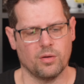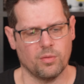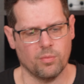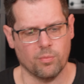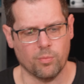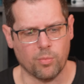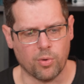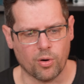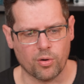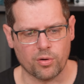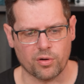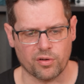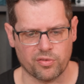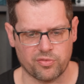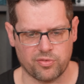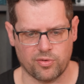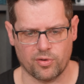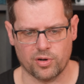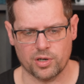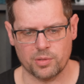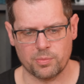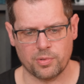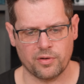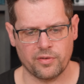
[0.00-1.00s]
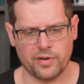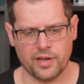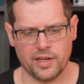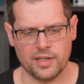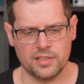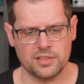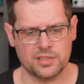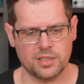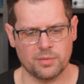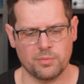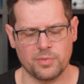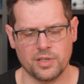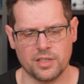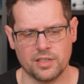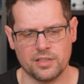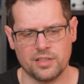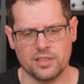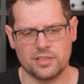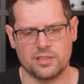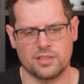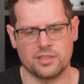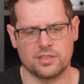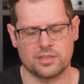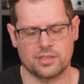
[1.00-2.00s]
more affordable range, I mean,
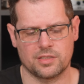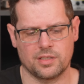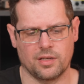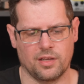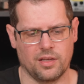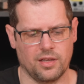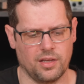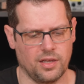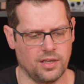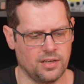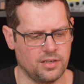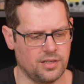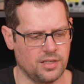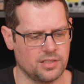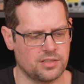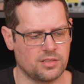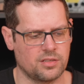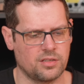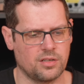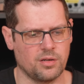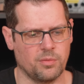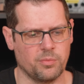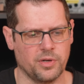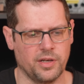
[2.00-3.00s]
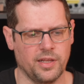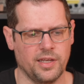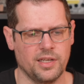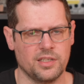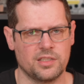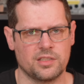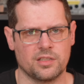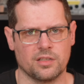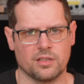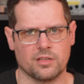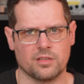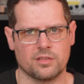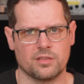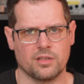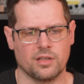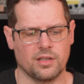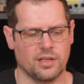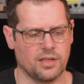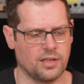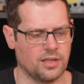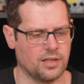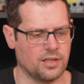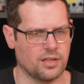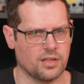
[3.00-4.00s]
this is in this combination
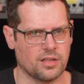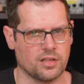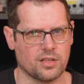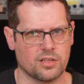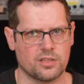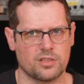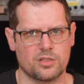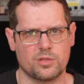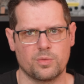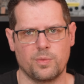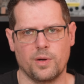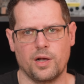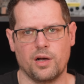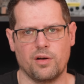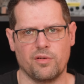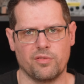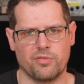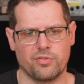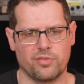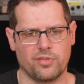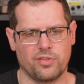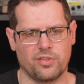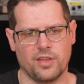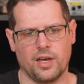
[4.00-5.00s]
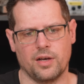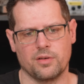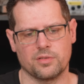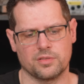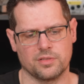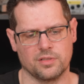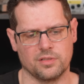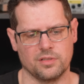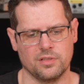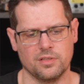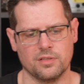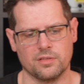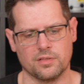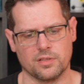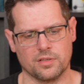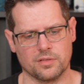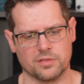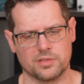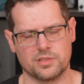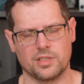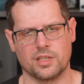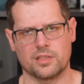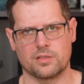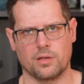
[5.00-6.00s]
12,000
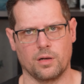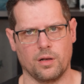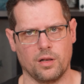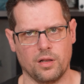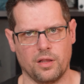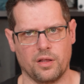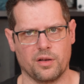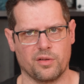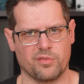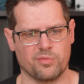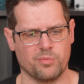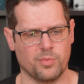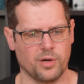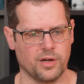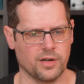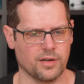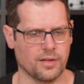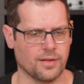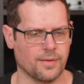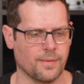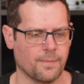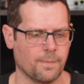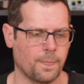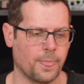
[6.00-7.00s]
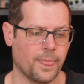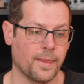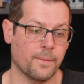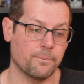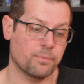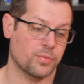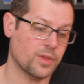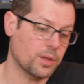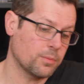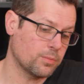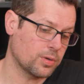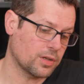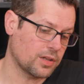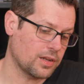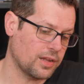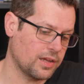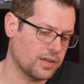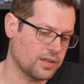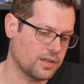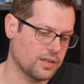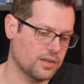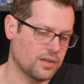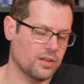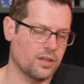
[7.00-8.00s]
euros. That's a lot of money. But
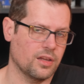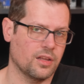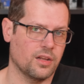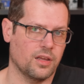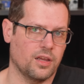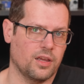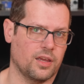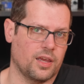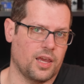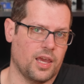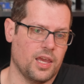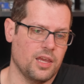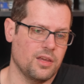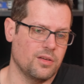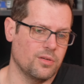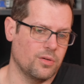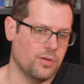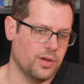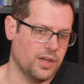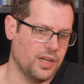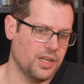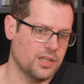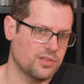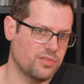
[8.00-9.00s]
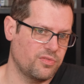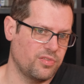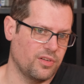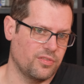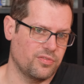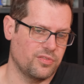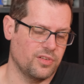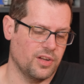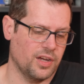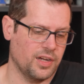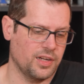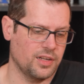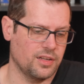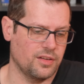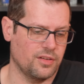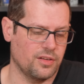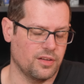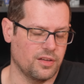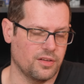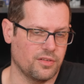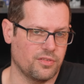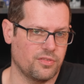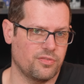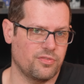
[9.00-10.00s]
like a Hegel
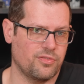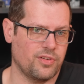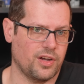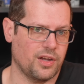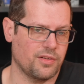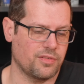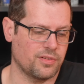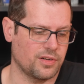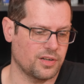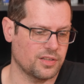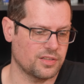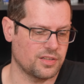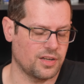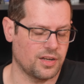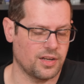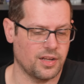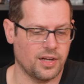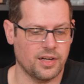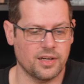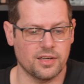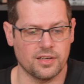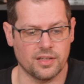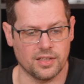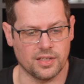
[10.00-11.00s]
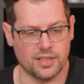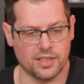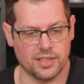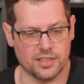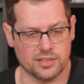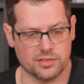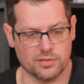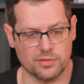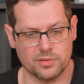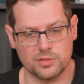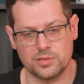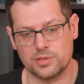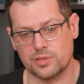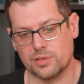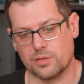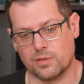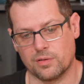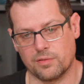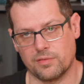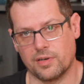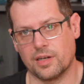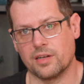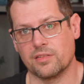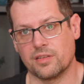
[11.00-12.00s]
H590 is also
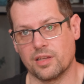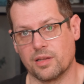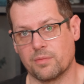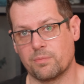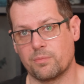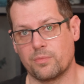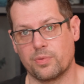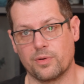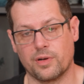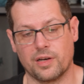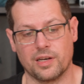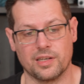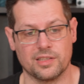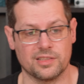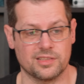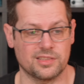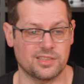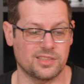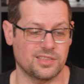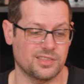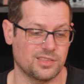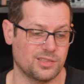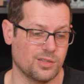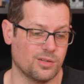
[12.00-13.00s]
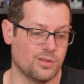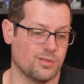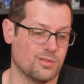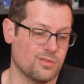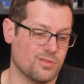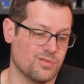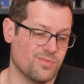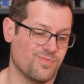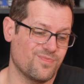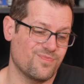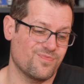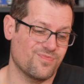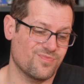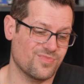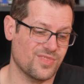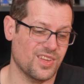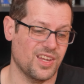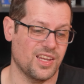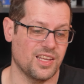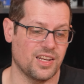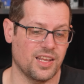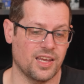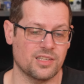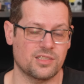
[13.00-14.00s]
around that price. So
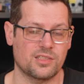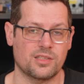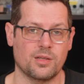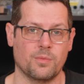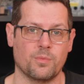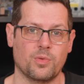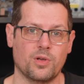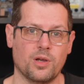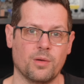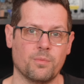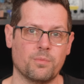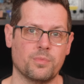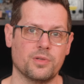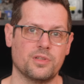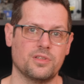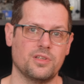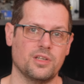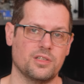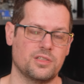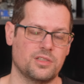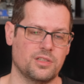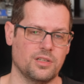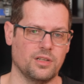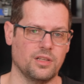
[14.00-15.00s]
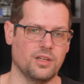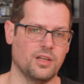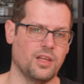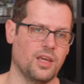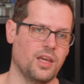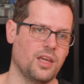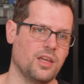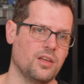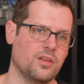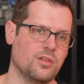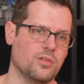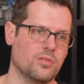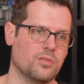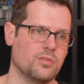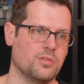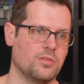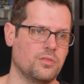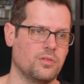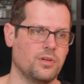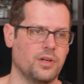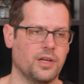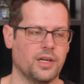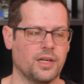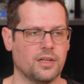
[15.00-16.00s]
it has some competition in
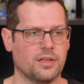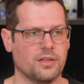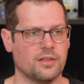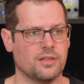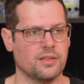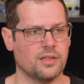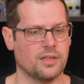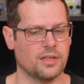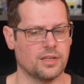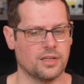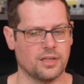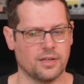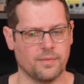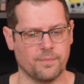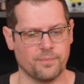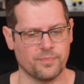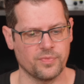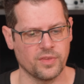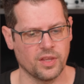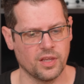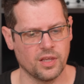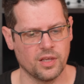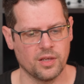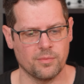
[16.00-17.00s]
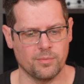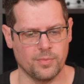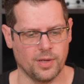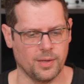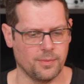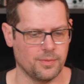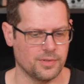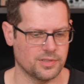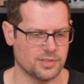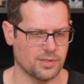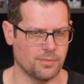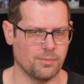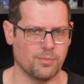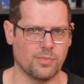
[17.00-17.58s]
Hegel and maybe some